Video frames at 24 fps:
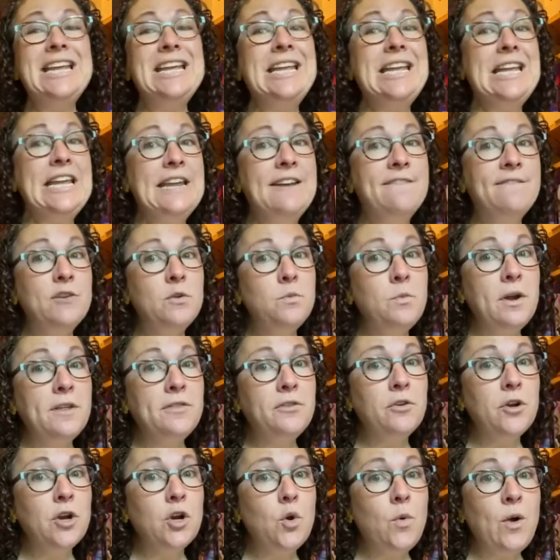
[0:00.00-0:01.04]
even when
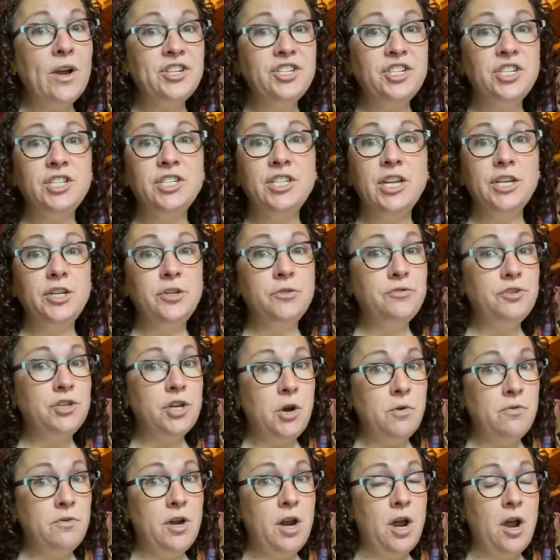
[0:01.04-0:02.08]
there are questions that you
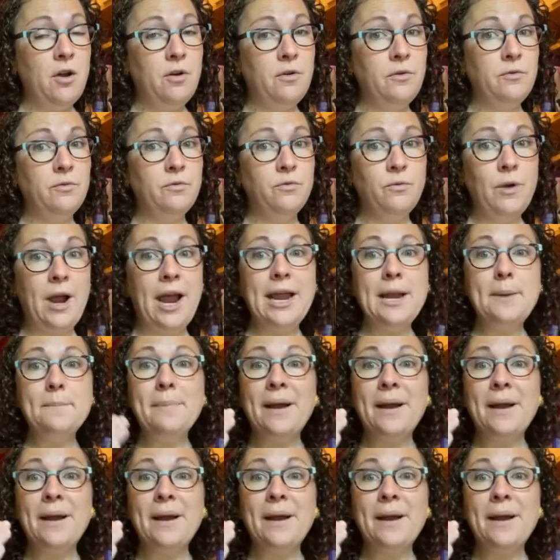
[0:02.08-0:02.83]
don't know, right?